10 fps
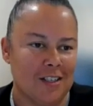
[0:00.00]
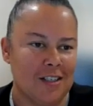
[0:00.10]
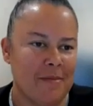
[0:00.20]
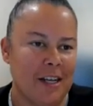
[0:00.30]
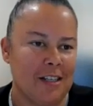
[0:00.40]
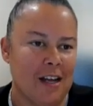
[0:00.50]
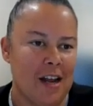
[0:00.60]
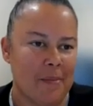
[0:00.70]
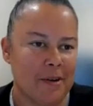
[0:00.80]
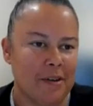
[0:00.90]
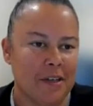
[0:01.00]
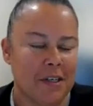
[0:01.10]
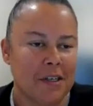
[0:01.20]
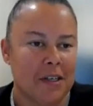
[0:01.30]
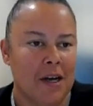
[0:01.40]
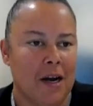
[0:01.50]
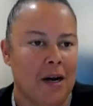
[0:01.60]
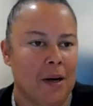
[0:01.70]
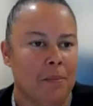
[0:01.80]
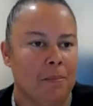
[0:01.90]
to make that happen.
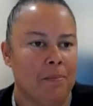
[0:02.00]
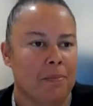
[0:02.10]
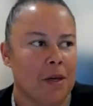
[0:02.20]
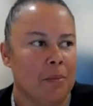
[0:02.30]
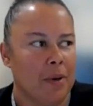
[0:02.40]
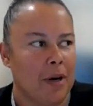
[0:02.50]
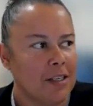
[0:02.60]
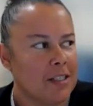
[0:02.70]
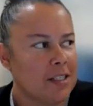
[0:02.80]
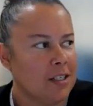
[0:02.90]
But